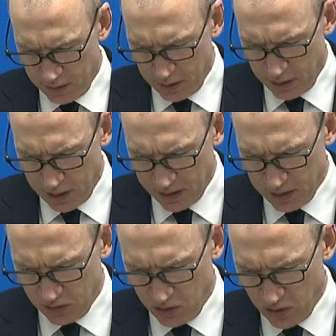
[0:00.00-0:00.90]
I
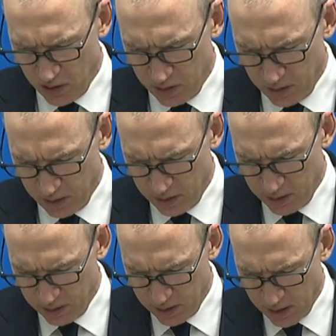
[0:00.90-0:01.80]
touched on
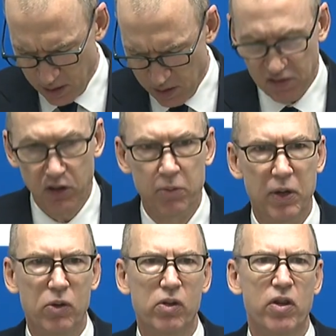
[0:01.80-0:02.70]
this a little
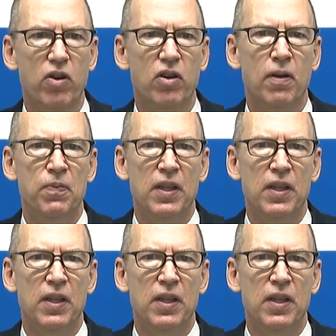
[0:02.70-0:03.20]
bit earlier.